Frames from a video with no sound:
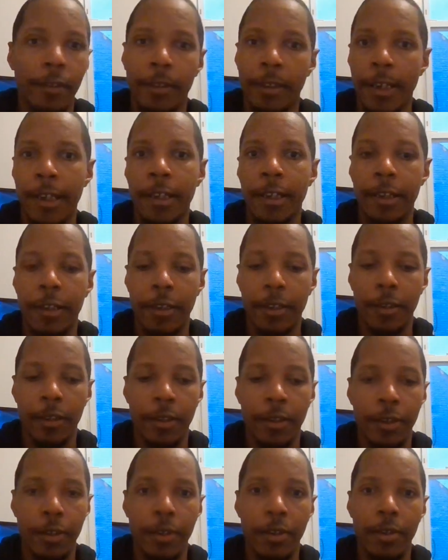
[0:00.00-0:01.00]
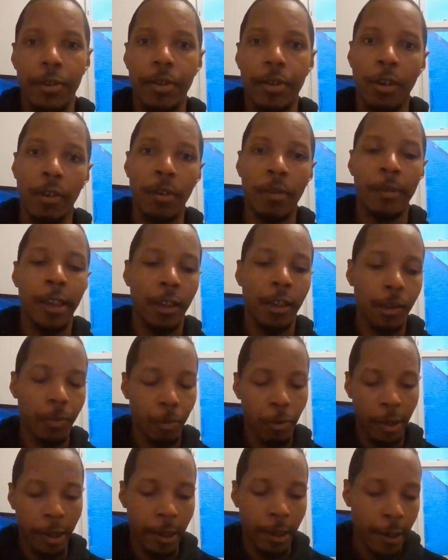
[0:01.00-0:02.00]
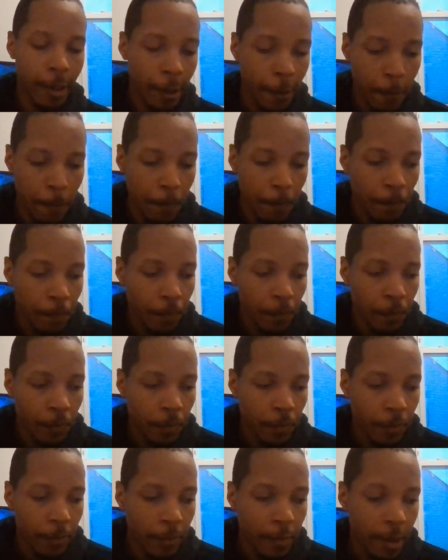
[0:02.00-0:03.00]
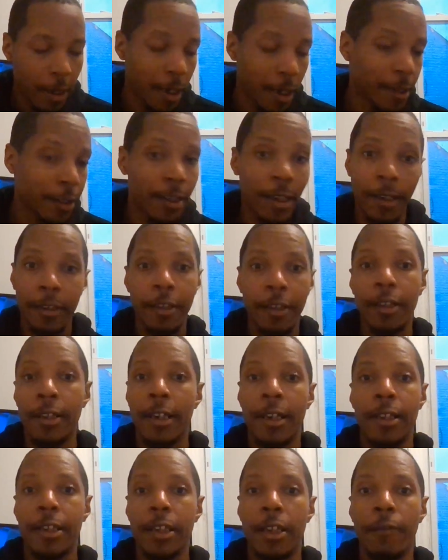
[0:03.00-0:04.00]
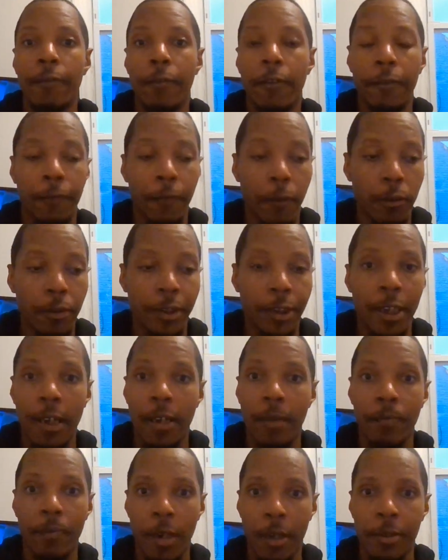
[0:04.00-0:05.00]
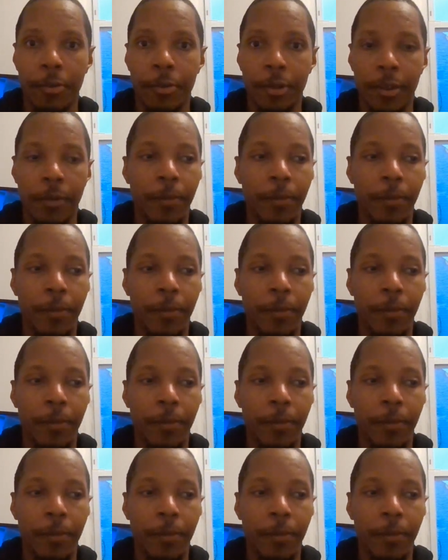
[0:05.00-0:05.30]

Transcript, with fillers: like, Dolomenix pointed out, it's not a good idea for first time mothers